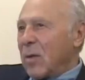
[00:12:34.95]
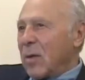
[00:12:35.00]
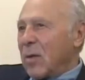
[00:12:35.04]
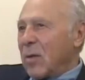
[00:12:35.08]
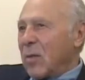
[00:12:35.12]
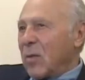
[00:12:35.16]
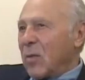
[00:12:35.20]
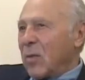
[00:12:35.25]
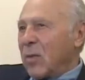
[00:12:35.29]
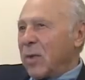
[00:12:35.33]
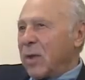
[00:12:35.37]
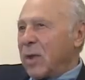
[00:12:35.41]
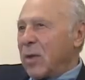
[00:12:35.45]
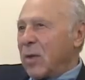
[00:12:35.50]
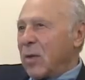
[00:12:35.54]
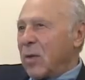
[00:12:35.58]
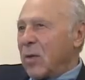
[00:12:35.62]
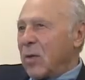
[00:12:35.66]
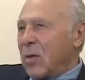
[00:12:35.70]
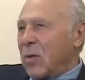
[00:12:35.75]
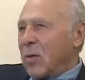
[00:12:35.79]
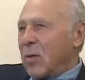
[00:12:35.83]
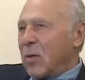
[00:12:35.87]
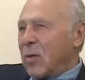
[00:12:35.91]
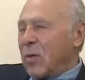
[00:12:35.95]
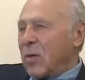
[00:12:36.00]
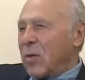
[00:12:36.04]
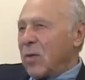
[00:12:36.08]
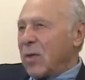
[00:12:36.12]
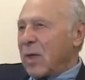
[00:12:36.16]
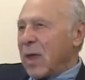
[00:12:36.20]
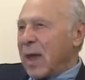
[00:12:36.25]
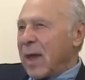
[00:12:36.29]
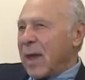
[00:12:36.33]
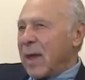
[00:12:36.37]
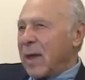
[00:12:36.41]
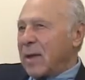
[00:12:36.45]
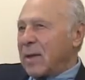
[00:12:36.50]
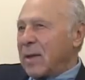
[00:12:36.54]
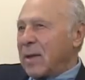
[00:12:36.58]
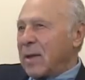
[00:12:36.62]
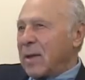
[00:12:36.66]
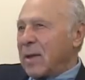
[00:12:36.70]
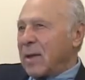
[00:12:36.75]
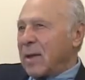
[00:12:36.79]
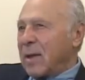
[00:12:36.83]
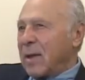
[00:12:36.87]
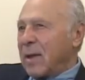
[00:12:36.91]
We knew that
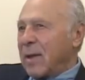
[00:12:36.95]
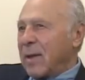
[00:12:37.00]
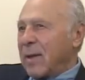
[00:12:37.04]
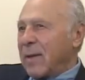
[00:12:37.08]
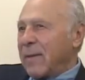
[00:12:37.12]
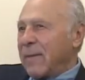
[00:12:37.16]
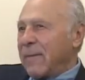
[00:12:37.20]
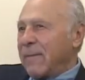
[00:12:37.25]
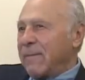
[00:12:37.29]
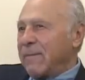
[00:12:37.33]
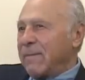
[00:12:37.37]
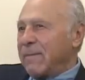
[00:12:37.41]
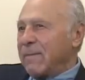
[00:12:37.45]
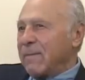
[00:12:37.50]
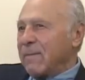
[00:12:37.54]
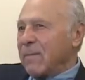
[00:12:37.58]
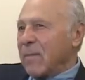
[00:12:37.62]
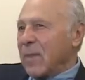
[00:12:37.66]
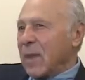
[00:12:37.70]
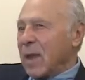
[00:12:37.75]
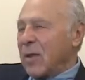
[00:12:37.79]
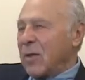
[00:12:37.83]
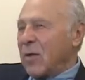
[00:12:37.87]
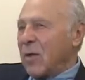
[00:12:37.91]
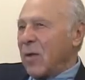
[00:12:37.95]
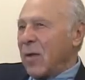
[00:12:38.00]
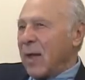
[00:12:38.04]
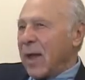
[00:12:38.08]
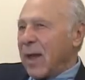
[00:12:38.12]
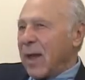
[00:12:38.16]
you